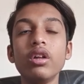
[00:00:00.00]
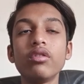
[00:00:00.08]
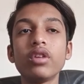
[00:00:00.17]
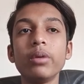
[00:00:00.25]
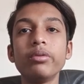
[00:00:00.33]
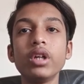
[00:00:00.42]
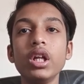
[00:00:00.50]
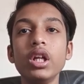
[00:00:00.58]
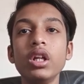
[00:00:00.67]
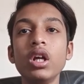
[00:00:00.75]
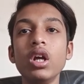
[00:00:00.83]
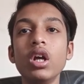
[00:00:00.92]
description
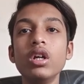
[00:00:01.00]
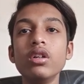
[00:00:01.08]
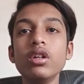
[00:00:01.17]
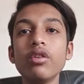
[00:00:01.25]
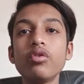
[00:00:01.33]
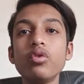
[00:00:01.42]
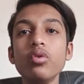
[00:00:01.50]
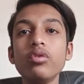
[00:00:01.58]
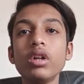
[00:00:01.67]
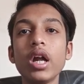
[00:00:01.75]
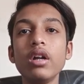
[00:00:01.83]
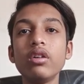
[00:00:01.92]
in just 2
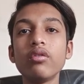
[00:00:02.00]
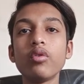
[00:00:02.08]
slides.